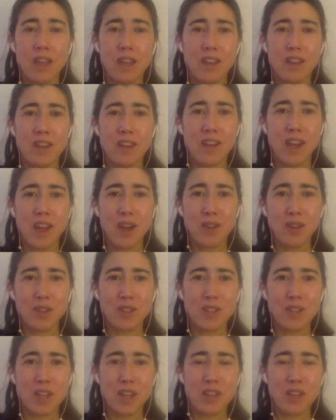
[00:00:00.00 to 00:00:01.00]
Now
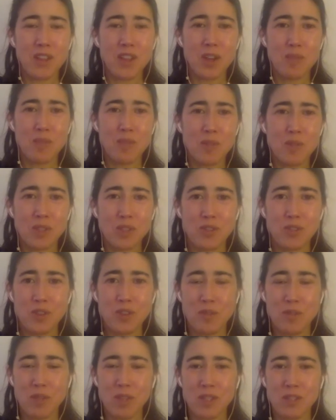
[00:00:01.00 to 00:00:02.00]
let's add the upper
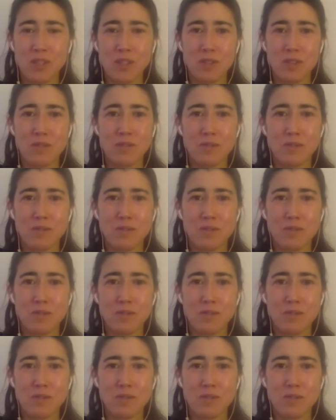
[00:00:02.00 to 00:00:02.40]
extremities.